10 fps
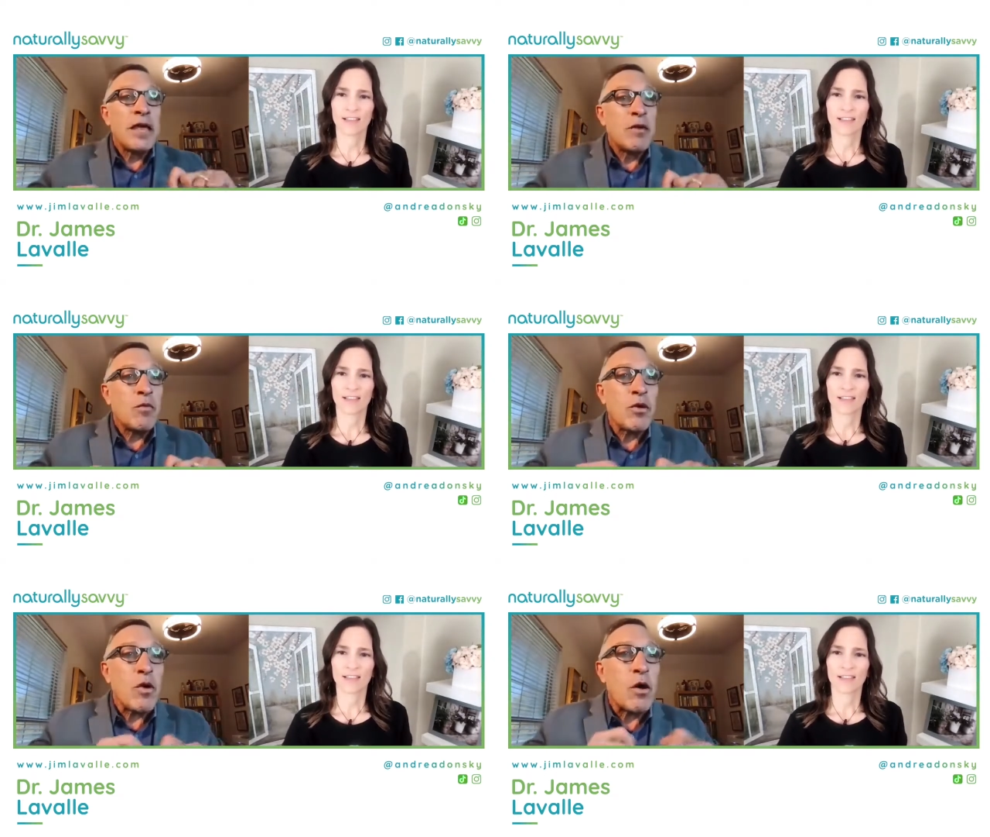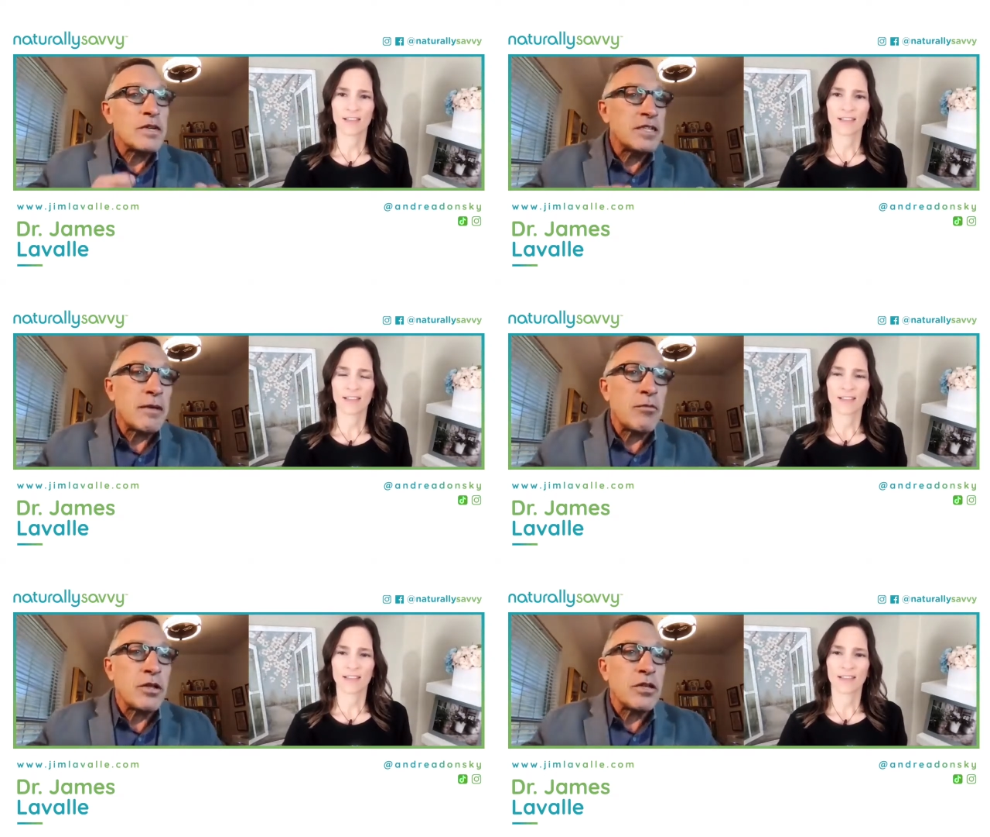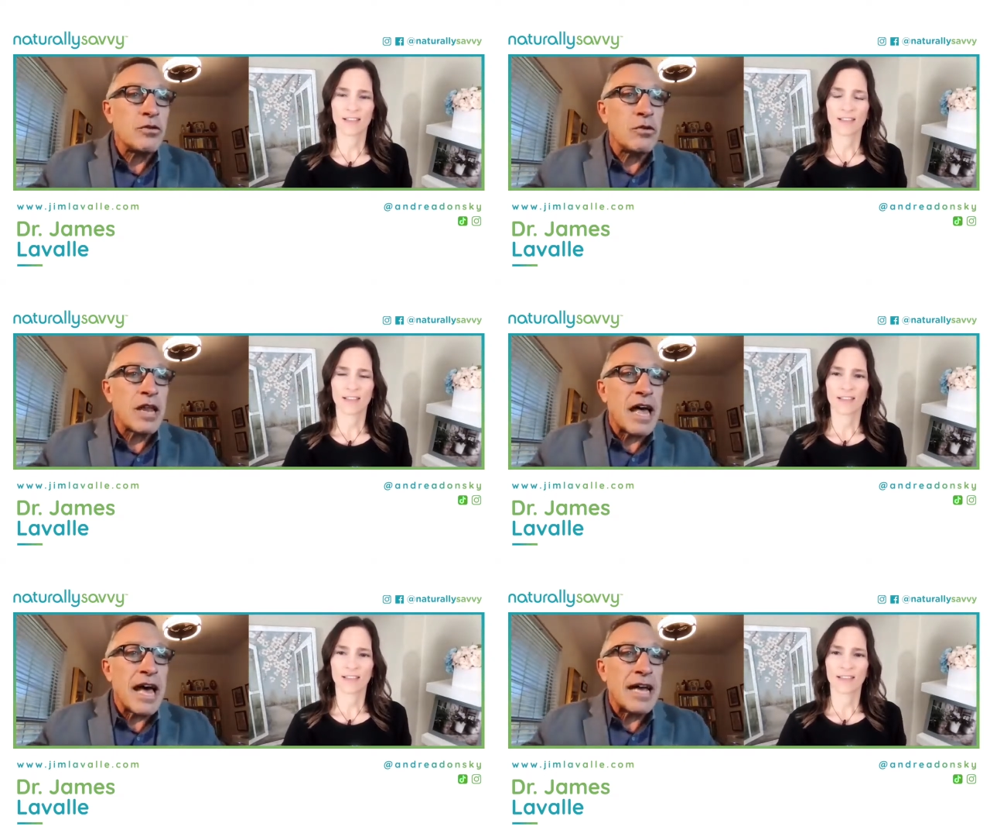Speaker 1: we were always able to
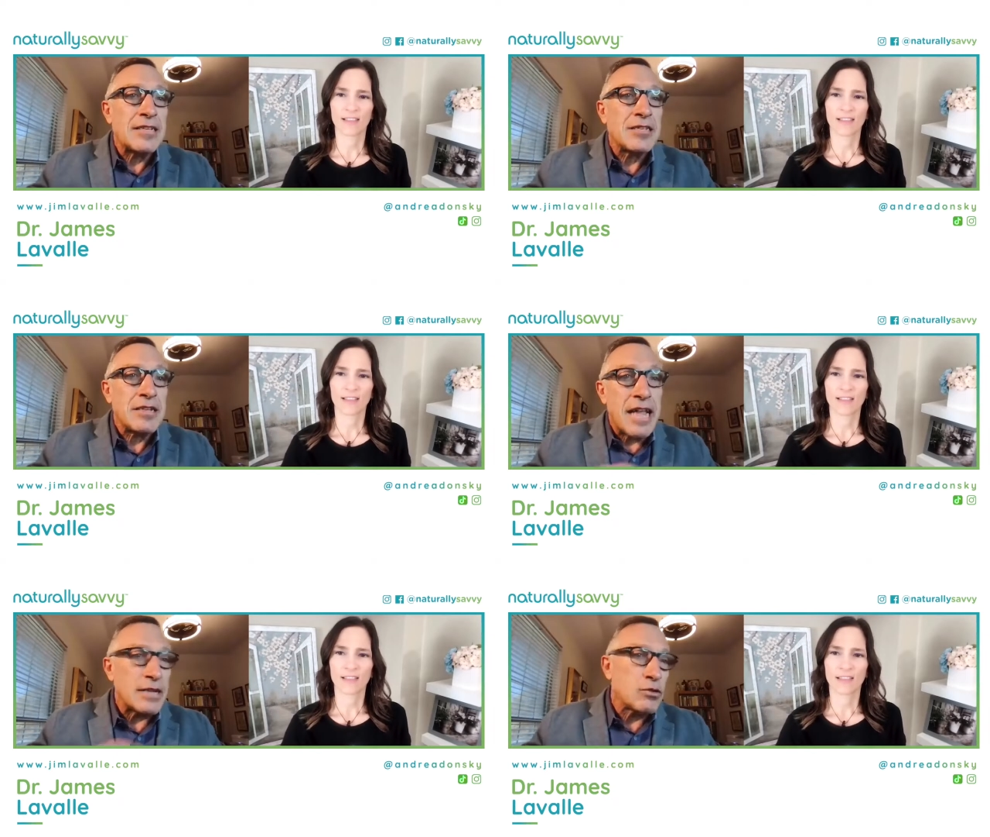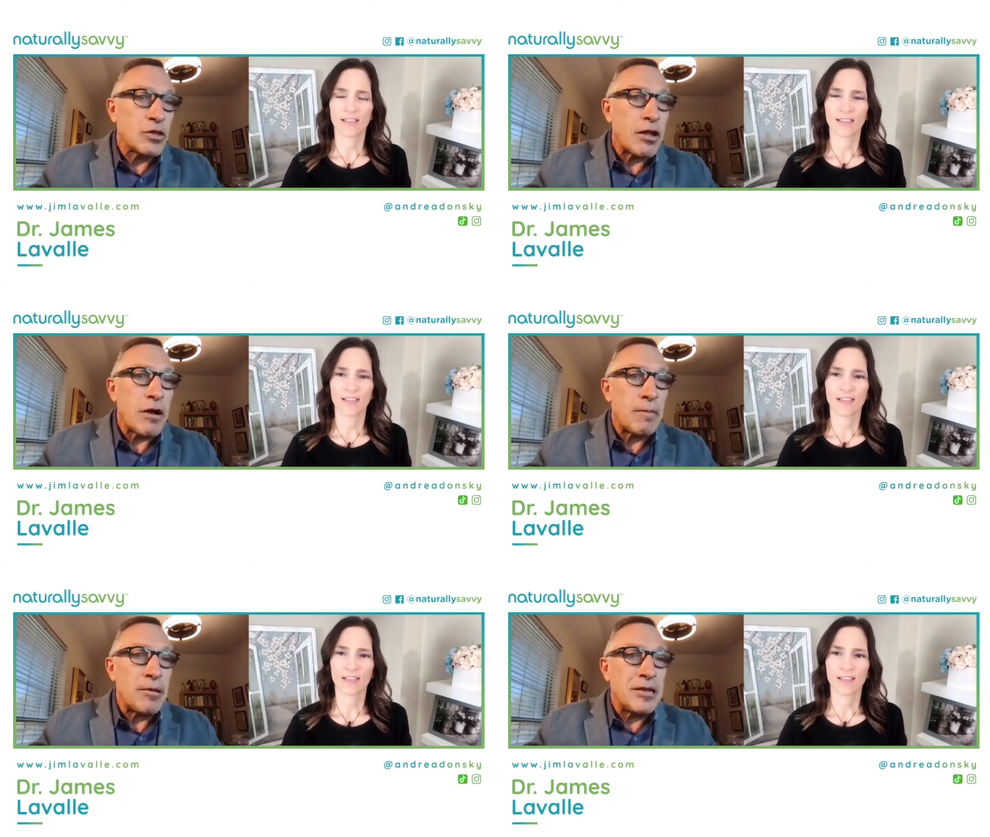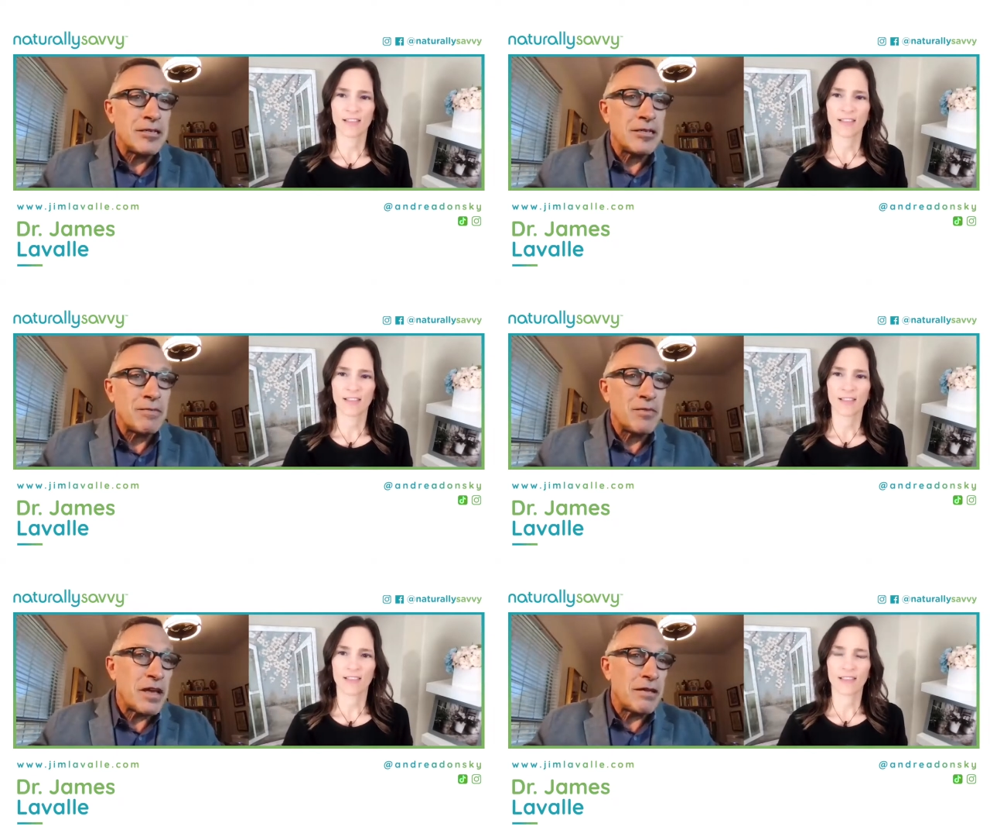utilize natural therapies
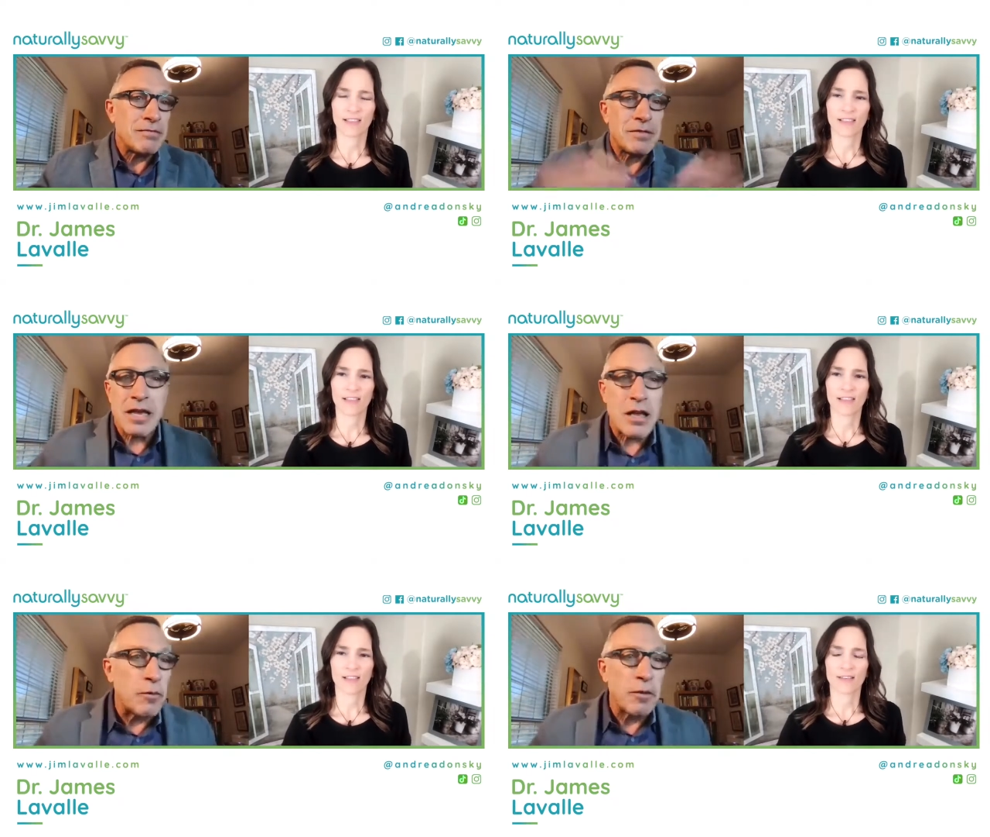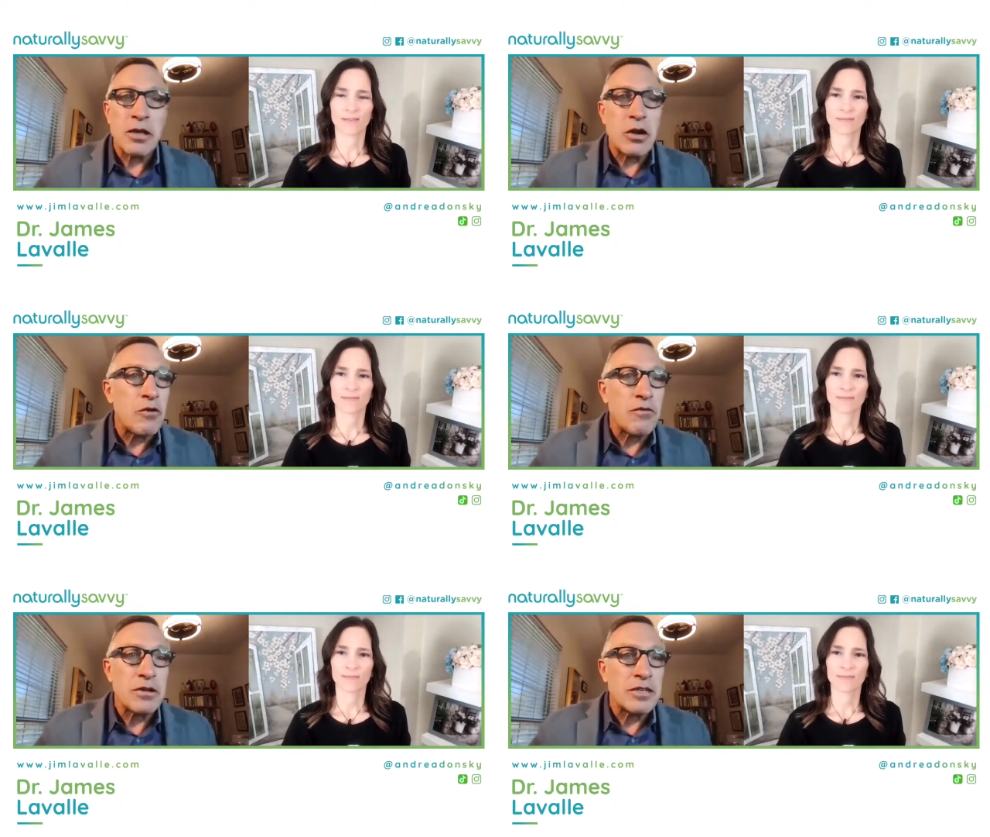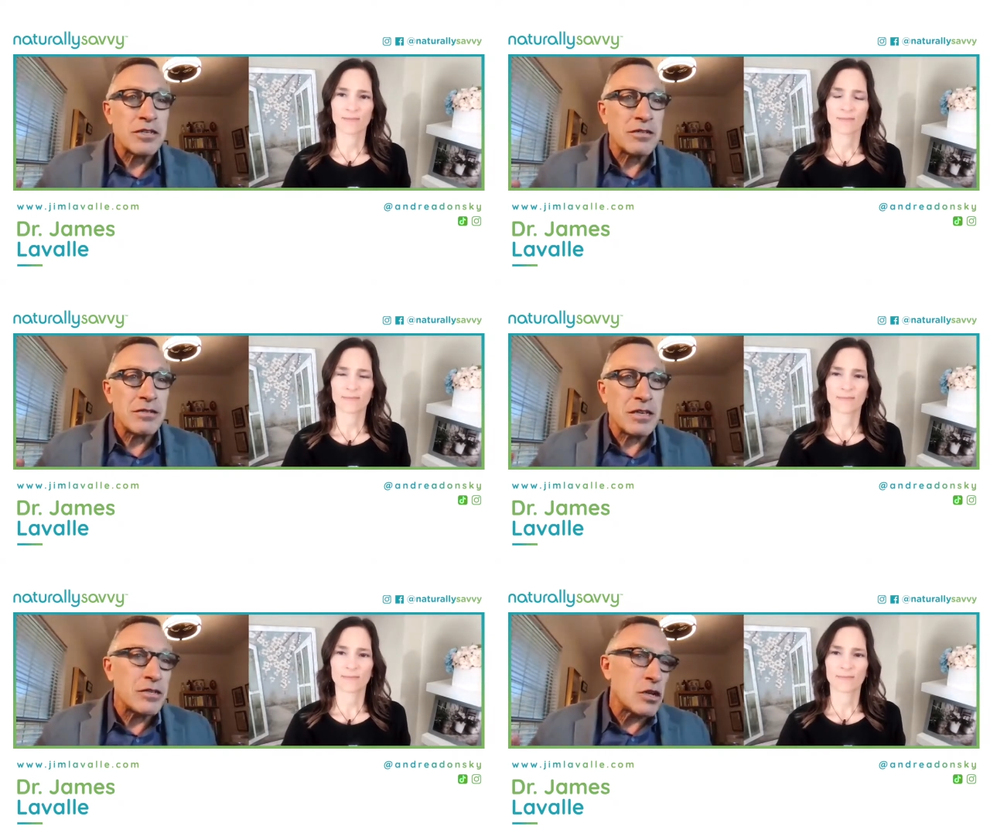to, to help him get over his,
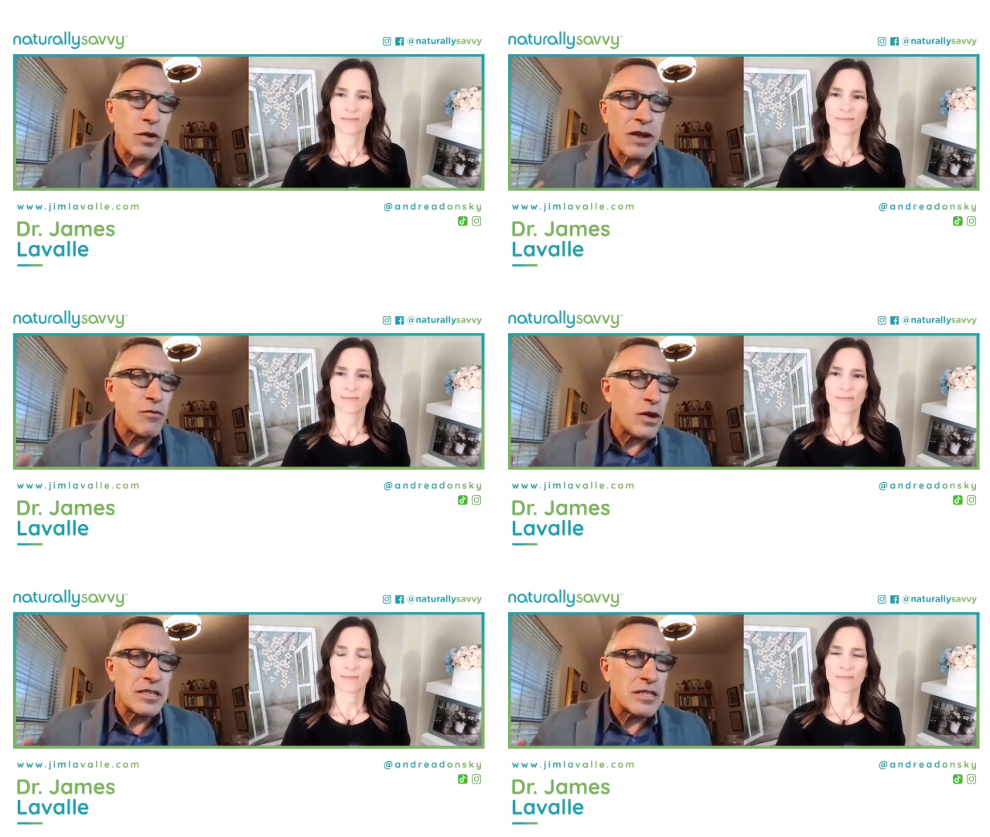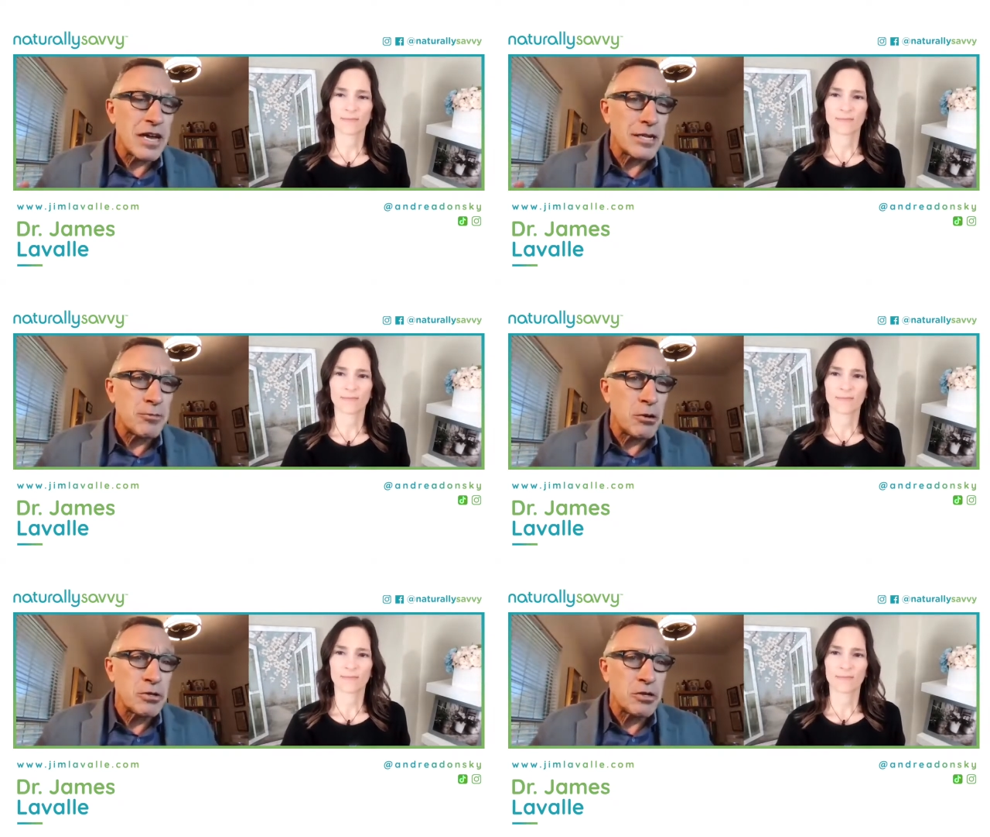is you know, whatever it is he got exposed